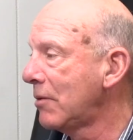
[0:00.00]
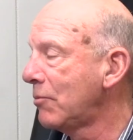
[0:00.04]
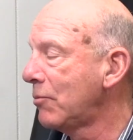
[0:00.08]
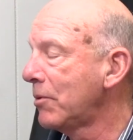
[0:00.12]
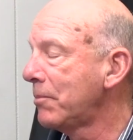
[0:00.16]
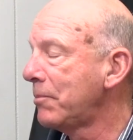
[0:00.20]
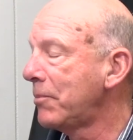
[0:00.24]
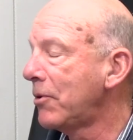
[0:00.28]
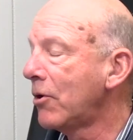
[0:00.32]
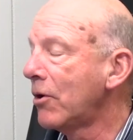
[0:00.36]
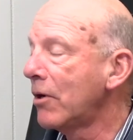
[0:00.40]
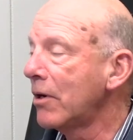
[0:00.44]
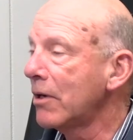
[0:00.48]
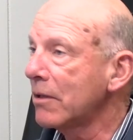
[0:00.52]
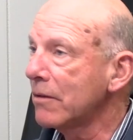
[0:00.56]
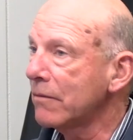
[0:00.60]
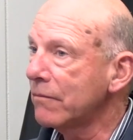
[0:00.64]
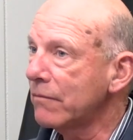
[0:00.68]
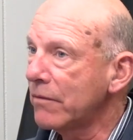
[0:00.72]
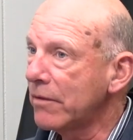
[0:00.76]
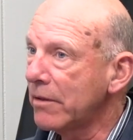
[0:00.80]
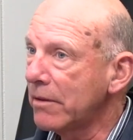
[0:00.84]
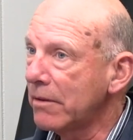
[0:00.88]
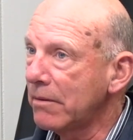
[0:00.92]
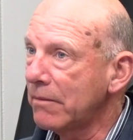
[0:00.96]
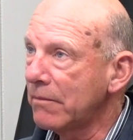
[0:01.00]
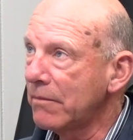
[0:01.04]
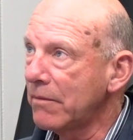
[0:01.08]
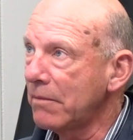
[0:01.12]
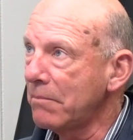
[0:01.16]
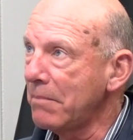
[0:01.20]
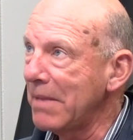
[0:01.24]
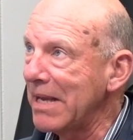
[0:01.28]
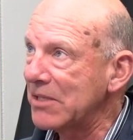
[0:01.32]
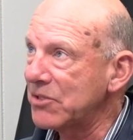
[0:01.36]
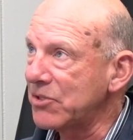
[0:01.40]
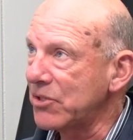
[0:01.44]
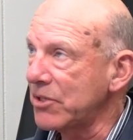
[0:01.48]
We're part of the
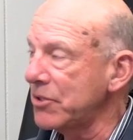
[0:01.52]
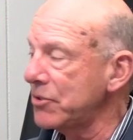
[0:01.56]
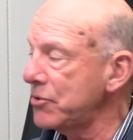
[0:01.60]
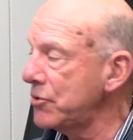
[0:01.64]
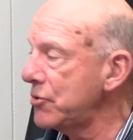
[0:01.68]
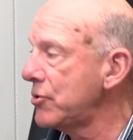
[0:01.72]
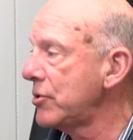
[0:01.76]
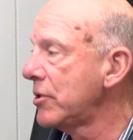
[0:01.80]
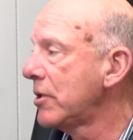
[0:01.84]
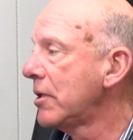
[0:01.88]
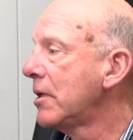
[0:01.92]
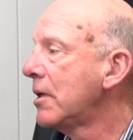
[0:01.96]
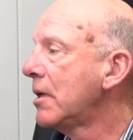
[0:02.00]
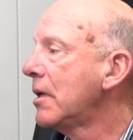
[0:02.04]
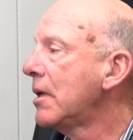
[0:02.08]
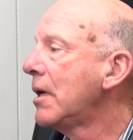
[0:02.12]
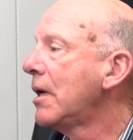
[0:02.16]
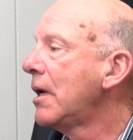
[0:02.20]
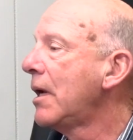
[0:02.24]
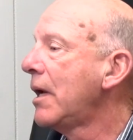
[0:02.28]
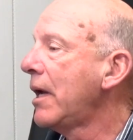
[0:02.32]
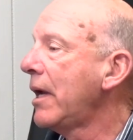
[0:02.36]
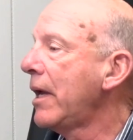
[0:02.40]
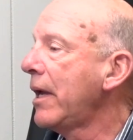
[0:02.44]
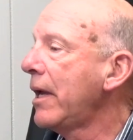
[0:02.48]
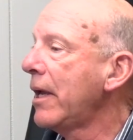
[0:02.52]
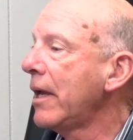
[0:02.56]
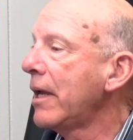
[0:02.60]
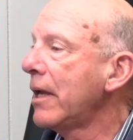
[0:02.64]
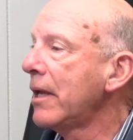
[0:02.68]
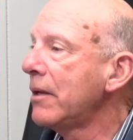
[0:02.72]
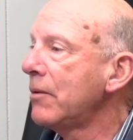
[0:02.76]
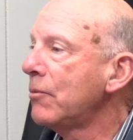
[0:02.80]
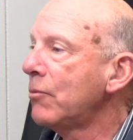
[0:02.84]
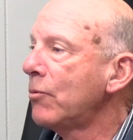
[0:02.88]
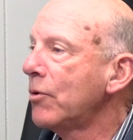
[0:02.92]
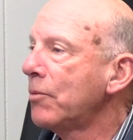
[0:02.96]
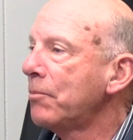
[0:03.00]
message,
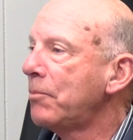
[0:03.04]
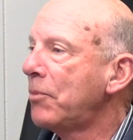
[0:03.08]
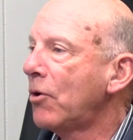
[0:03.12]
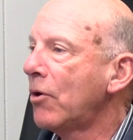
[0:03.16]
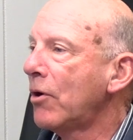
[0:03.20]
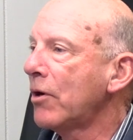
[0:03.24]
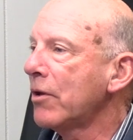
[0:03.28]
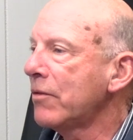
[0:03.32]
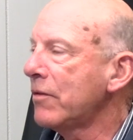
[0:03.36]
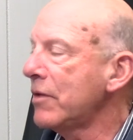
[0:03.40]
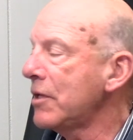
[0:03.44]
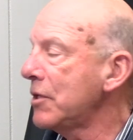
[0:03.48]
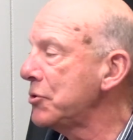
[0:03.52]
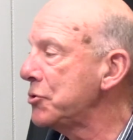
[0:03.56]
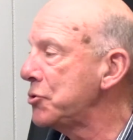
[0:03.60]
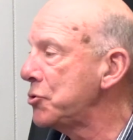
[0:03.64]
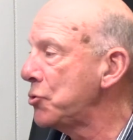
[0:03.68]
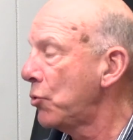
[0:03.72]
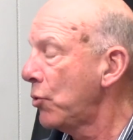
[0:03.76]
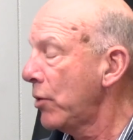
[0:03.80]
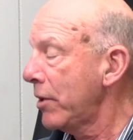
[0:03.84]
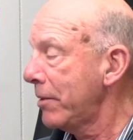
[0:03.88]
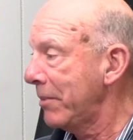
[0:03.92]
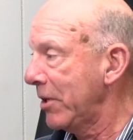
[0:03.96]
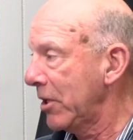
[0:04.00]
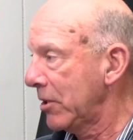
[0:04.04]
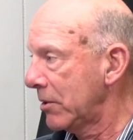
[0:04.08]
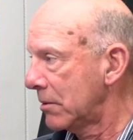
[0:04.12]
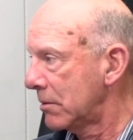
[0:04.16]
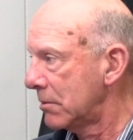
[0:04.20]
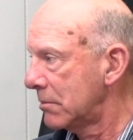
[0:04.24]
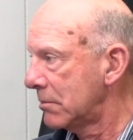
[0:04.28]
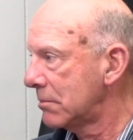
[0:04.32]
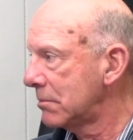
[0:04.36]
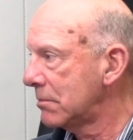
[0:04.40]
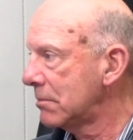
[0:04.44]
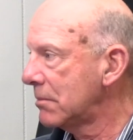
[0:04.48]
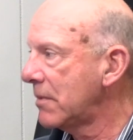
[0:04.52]
and we're part of the enjoyment
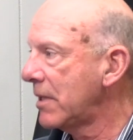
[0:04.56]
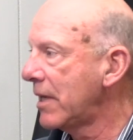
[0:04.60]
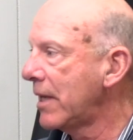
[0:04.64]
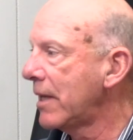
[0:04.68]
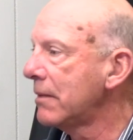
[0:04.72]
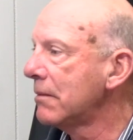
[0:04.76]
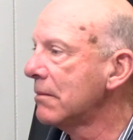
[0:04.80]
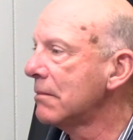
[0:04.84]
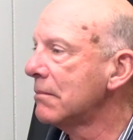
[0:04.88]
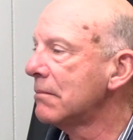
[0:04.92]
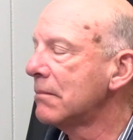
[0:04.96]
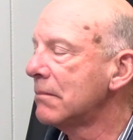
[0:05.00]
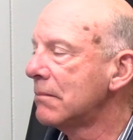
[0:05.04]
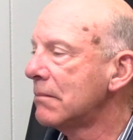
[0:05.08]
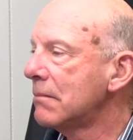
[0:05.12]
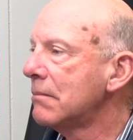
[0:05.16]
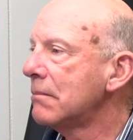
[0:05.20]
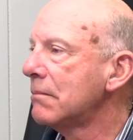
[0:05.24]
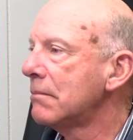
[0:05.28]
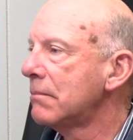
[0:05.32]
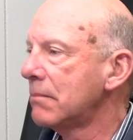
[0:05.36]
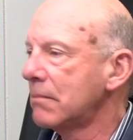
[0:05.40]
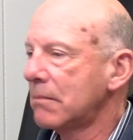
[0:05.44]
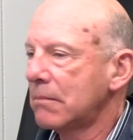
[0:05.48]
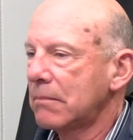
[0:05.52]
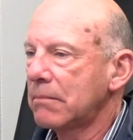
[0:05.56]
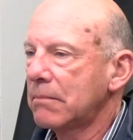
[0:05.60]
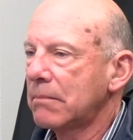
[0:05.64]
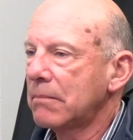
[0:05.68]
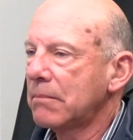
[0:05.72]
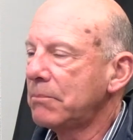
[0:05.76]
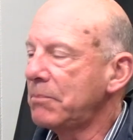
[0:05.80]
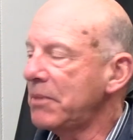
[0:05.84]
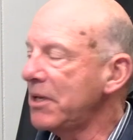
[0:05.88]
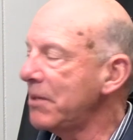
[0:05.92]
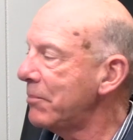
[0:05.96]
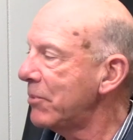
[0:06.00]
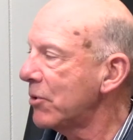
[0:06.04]
that
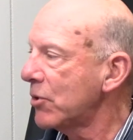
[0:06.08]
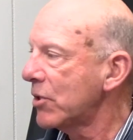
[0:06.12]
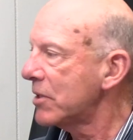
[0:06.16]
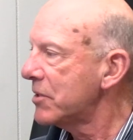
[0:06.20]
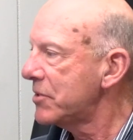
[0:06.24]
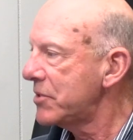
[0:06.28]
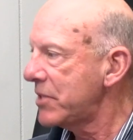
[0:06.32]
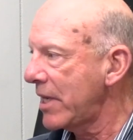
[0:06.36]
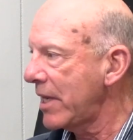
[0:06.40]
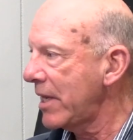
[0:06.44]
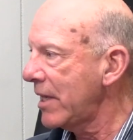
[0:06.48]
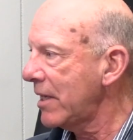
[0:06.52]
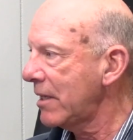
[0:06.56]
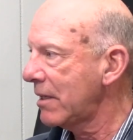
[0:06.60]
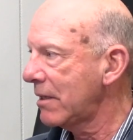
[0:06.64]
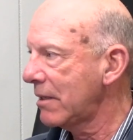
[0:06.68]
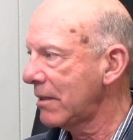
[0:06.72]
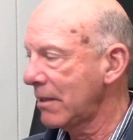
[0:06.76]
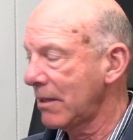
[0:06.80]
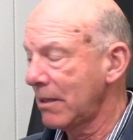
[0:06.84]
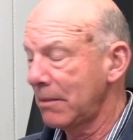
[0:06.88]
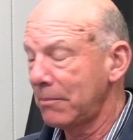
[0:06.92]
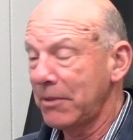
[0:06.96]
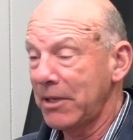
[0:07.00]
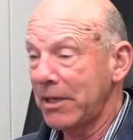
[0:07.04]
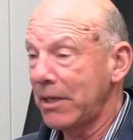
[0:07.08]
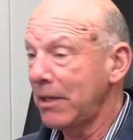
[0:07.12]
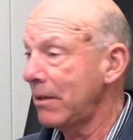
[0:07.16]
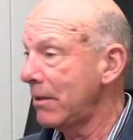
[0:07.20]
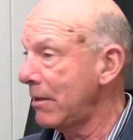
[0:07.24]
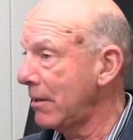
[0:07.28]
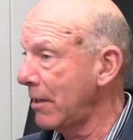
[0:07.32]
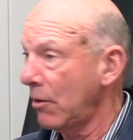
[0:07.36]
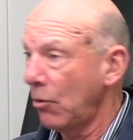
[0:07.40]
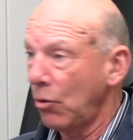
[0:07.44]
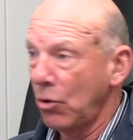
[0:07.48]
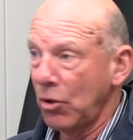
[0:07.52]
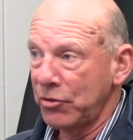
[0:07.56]
people can take, and
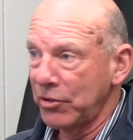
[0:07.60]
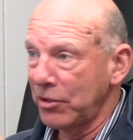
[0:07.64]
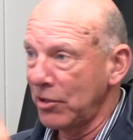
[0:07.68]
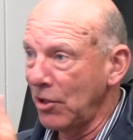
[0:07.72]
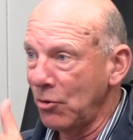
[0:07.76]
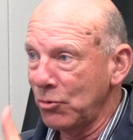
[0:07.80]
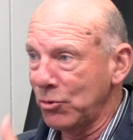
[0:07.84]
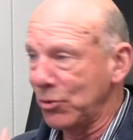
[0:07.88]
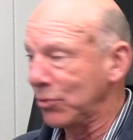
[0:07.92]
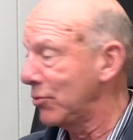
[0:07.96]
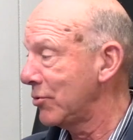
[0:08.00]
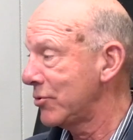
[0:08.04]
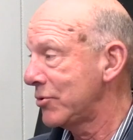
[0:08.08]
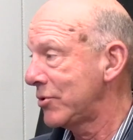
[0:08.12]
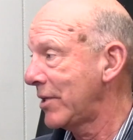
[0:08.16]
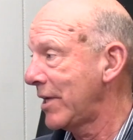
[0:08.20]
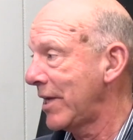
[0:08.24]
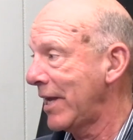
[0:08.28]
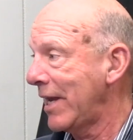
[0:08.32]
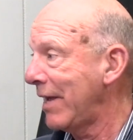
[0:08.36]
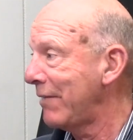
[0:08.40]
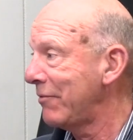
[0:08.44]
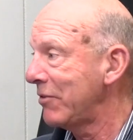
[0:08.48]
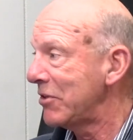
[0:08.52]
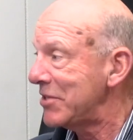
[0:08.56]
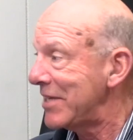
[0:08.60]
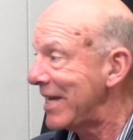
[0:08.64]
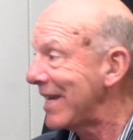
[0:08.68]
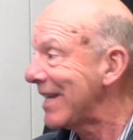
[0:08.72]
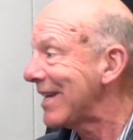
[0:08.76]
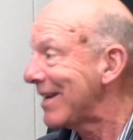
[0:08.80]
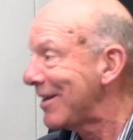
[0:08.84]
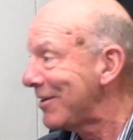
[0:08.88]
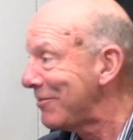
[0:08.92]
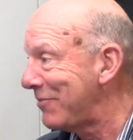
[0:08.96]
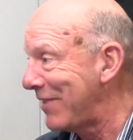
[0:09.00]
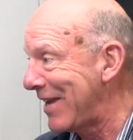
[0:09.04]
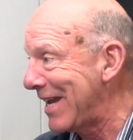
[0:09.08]
all the locals that haven't
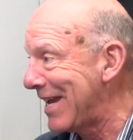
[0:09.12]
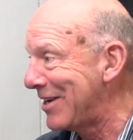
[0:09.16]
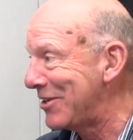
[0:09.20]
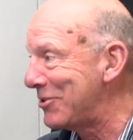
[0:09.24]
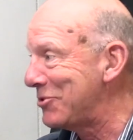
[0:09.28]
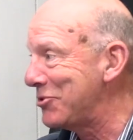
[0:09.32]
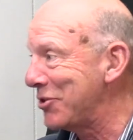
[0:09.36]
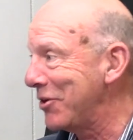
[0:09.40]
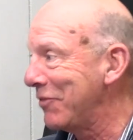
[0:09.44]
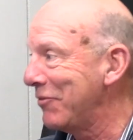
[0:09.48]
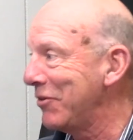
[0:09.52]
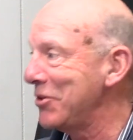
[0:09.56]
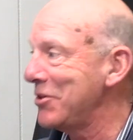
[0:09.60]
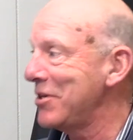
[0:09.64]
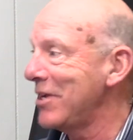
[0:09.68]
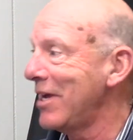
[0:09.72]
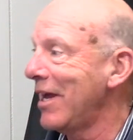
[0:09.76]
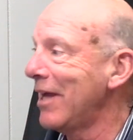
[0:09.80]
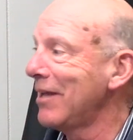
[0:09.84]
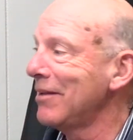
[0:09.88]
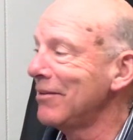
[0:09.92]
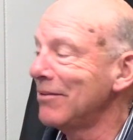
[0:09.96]
taken advantage of it yet.